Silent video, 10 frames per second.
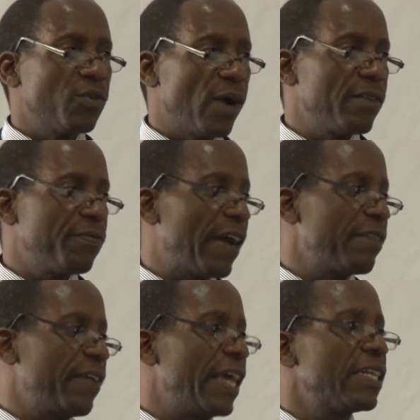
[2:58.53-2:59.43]

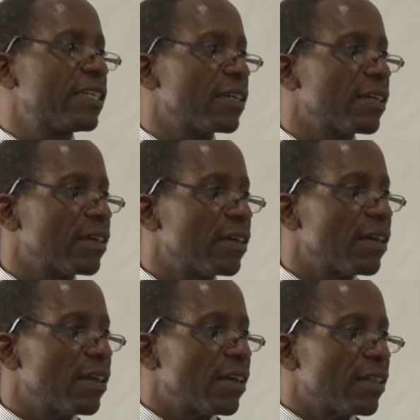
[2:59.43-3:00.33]
158
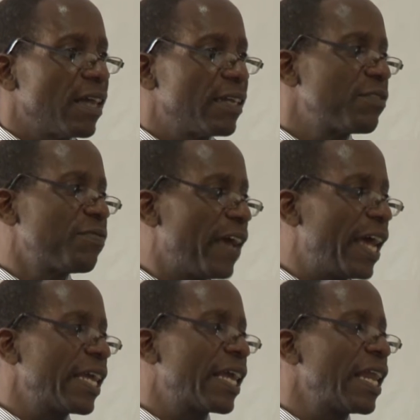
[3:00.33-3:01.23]
that is
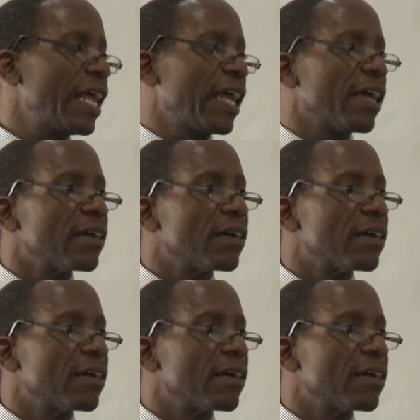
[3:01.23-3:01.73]
very clear,